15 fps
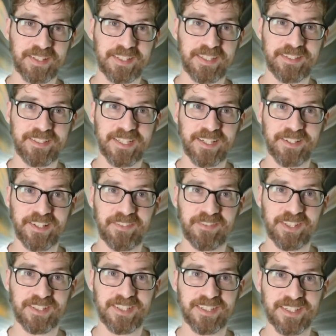You know you have a
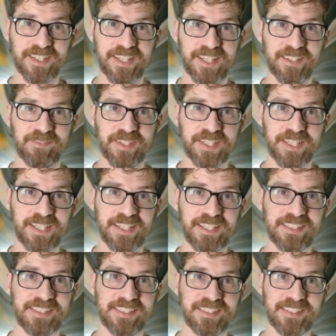long name.
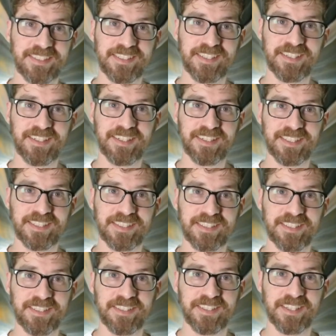Sinistar, good to
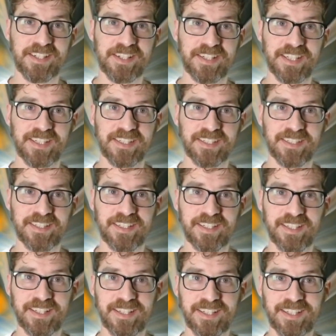see you in the chat.
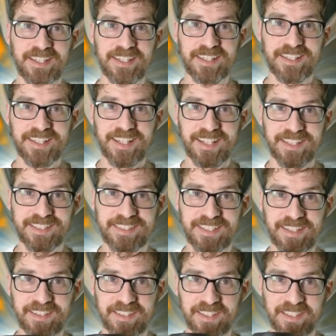Yeah,
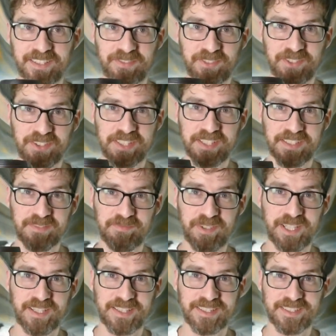Saturday the 14th
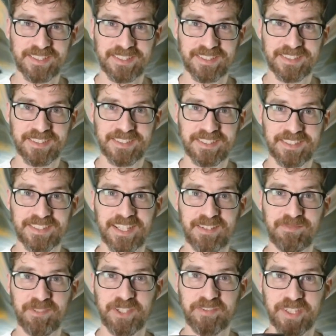marathon. That
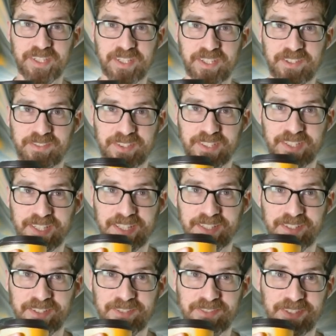movie over and
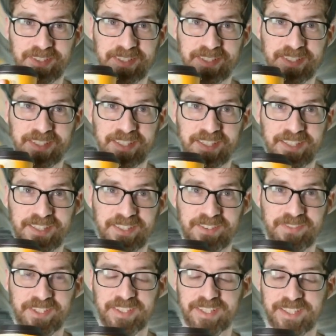over and
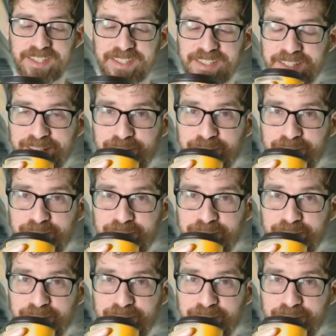over again.